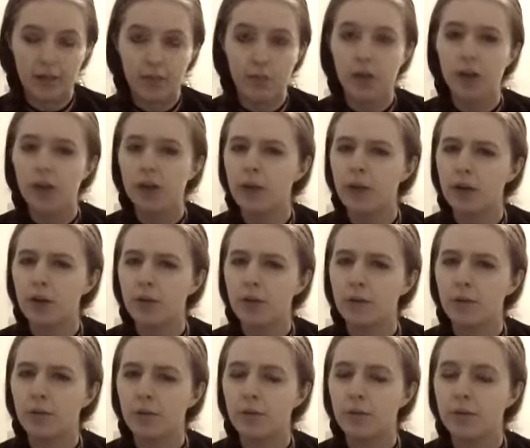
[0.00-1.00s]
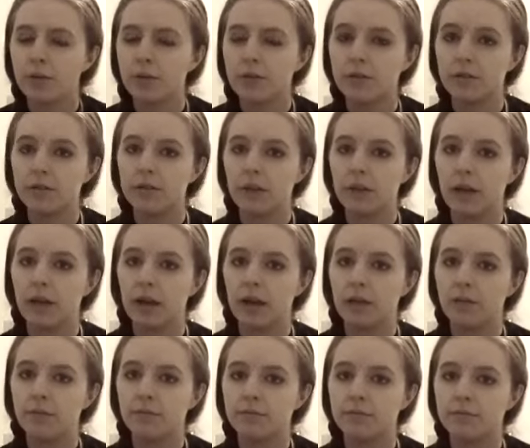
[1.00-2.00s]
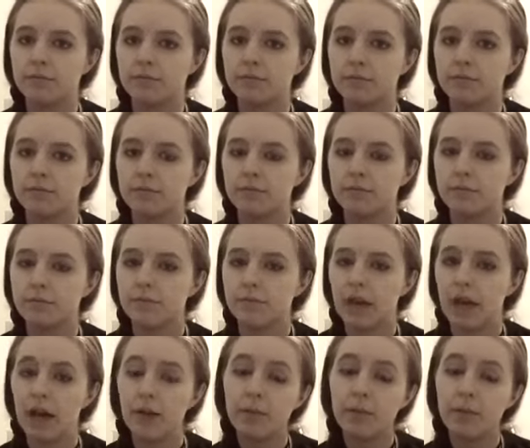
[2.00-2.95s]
want to know how